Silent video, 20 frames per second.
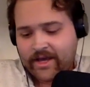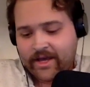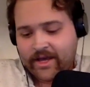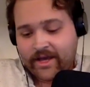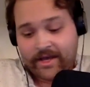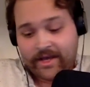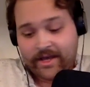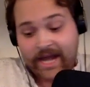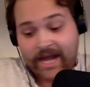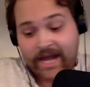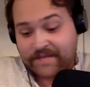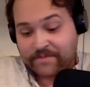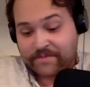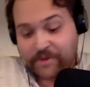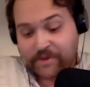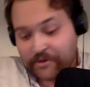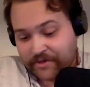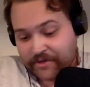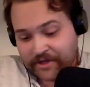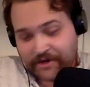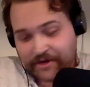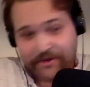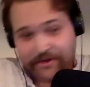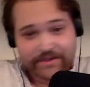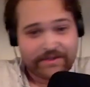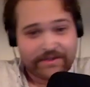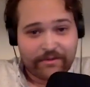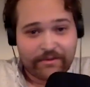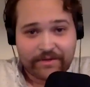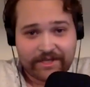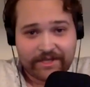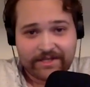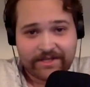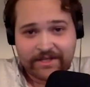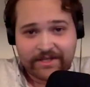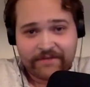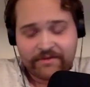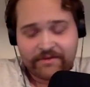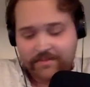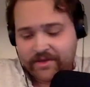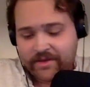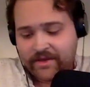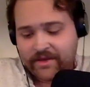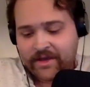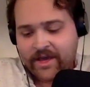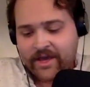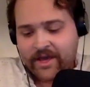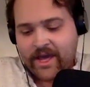It has been all year. It's going to continue to be.